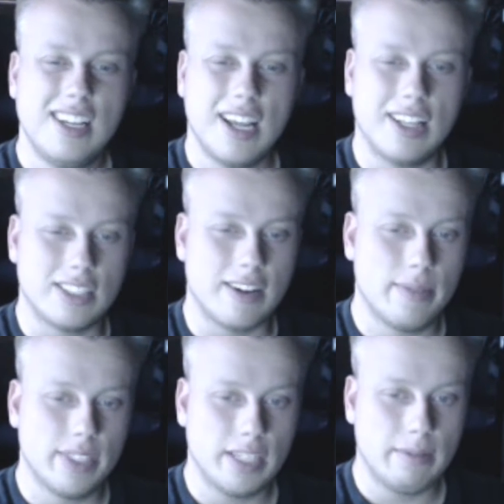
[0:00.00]
And the survival
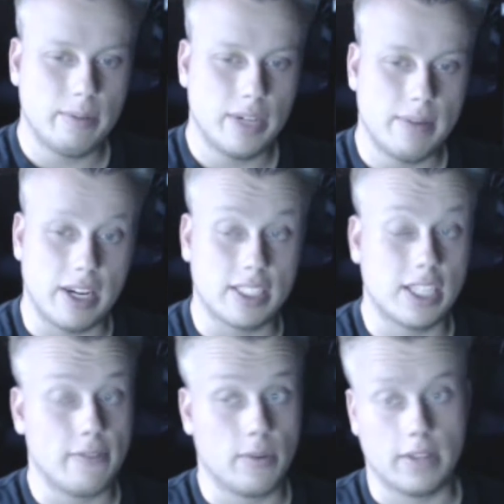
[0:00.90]
mission can be played by
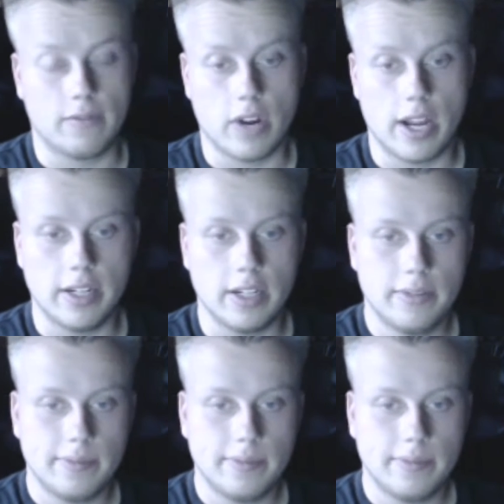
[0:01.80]
yourself or with a friend.